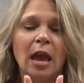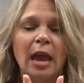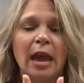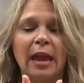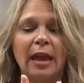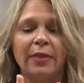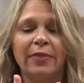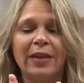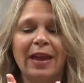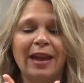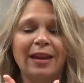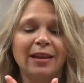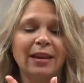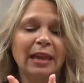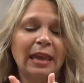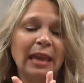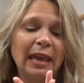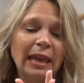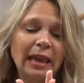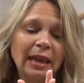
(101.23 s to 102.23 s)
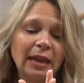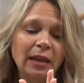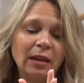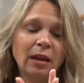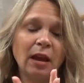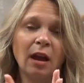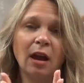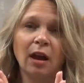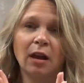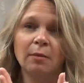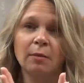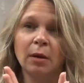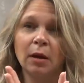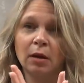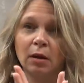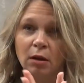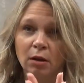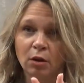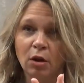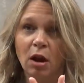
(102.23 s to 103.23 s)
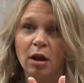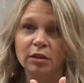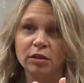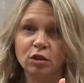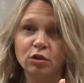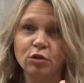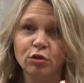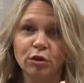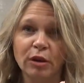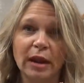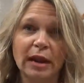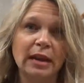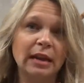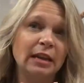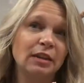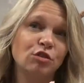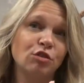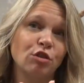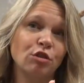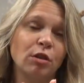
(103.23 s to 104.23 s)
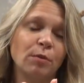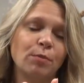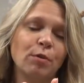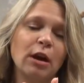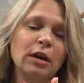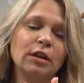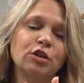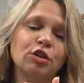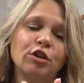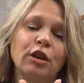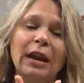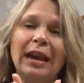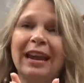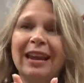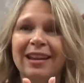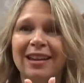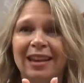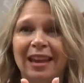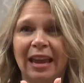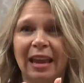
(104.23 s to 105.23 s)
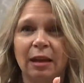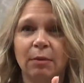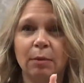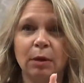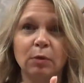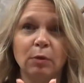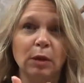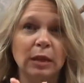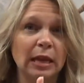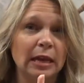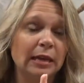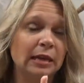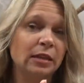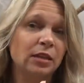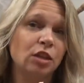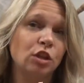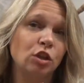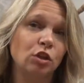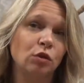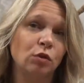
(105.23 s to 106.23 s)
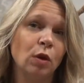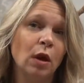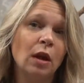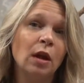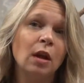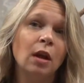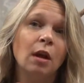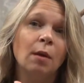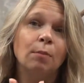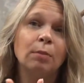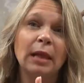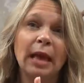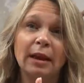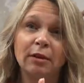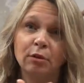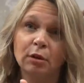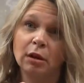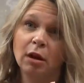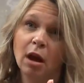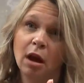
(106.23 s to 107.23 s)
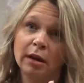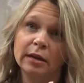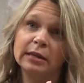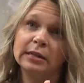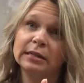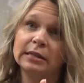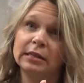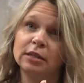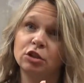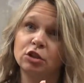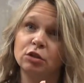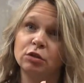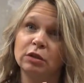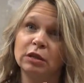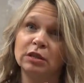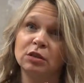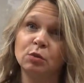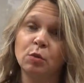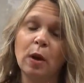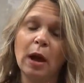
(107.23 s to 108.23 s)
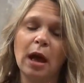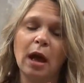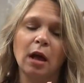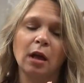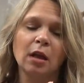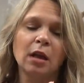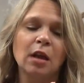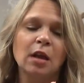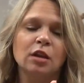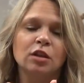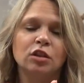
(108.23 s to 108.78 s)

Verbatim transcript: And that can um, also create internal pressure and it can be related to bladder incontinence issues as well.